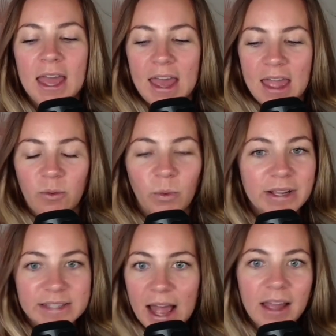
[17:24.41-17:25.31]
And what is
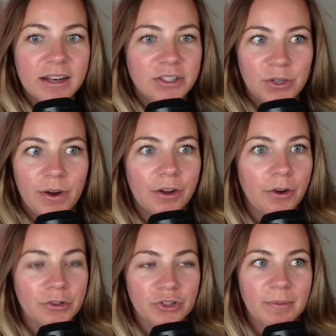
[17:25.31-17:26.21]
that going to do to our
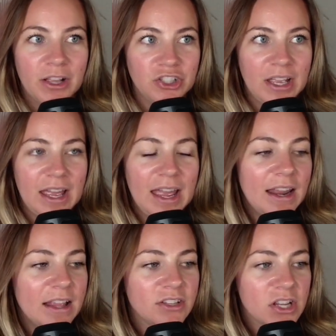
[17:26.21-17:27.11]
grocery budget? And
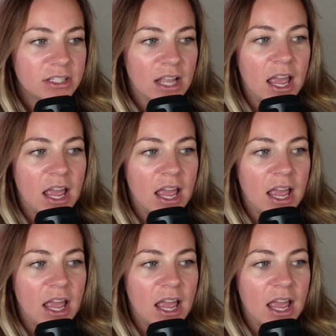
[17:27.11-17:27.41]
it's just,